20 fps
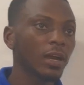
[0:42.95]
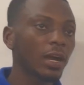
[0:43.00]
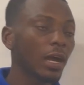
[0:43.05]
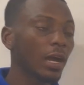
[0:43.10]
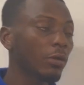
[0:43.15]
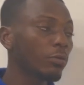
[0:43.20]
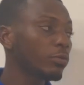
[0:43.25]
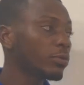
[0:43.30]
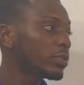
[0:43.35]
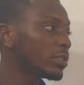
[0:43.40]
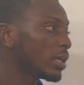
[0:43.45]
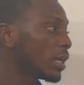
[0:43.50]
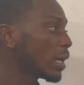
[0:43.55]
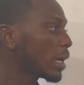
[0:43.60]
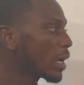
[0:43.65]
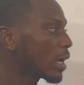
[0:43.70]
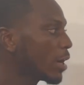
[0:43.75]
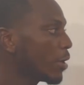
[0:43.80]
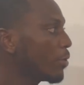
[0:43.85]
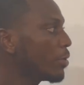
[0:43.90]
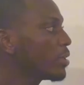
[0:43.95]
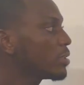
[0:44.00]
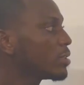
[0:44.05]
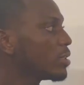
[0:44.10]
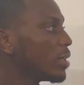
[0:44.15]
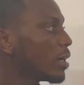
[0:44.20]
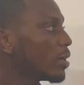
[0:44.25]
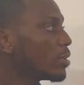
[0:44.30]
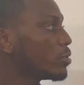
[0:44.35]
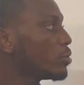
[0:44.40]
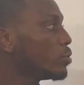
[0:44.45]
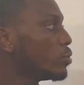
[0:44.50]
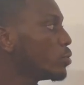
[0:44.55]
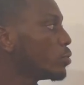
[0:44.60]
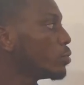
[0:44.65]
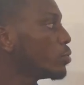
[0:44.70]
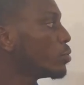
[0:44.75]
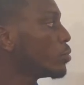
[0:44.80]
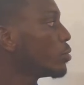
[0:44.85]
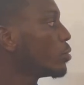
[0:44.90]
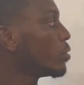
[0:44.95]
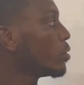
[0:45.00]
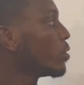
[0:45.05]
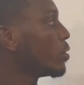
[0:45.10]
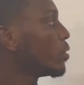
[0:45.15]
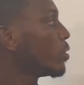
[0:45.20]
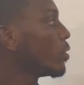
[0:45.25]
I would encourage that you